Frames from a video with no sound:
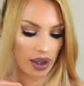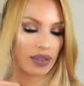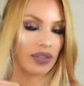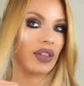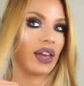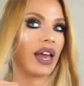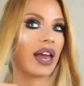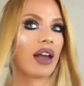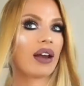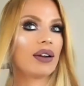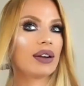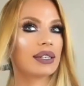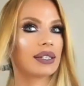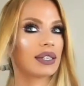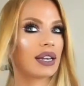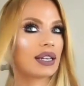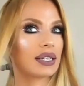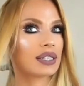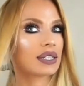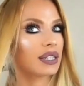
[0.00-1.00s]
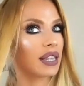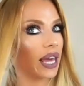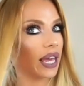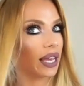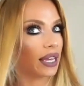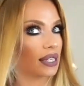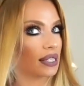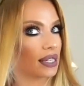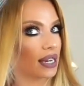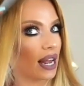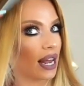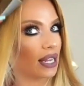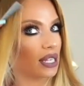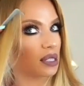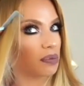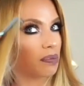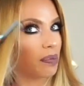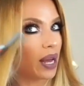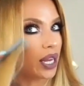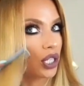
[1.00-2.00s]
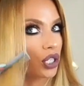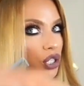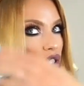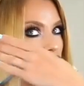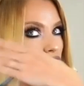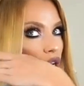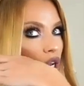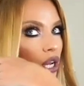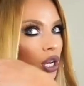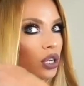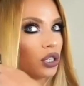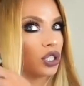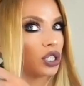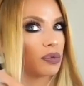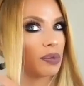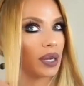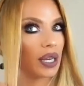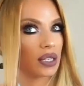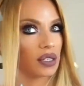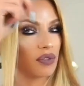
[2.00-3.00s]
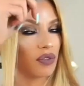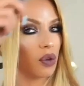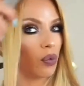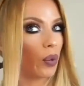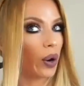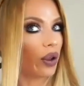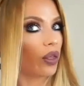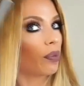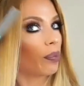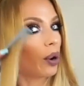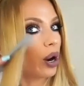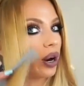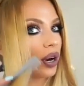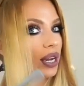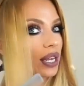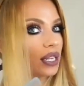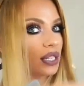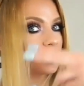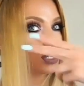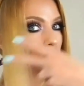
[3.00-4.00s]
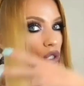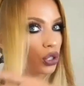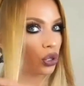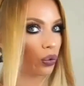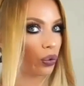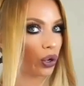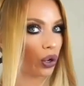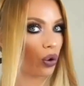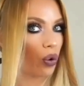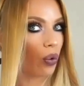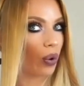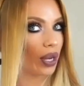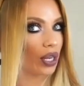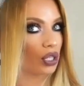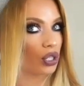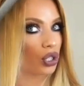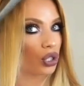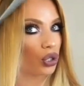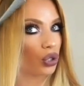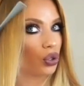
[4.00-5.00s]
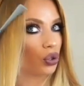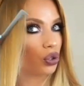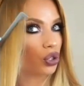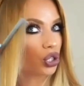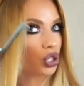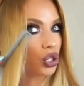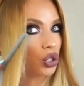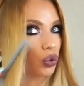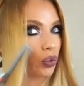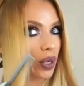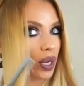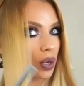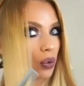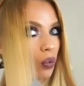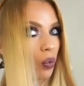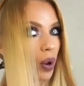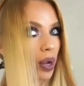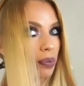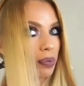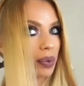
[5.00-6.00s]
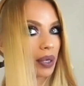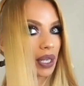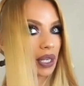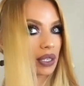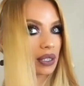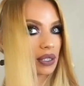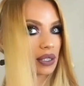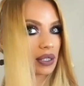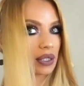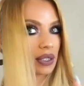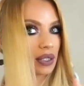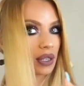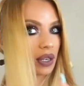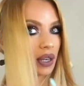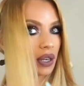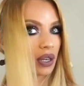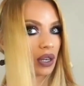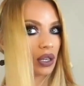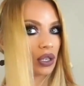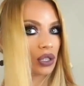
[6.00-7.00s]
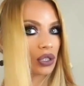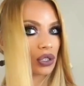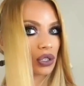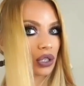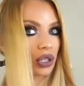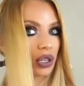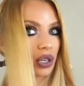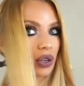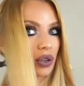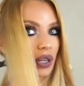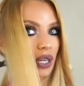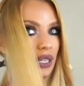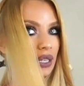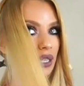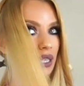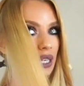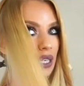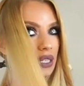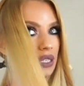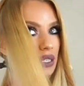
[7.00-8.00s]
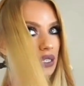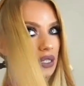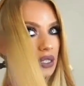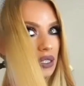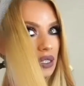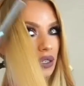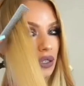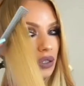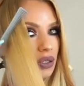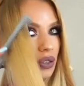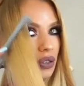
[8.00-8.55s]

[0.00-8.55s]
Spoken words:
the hair isn't as thick, isn't as much, just because of where the part is. So we're going to just do it in one piece. So we're gonna go like this,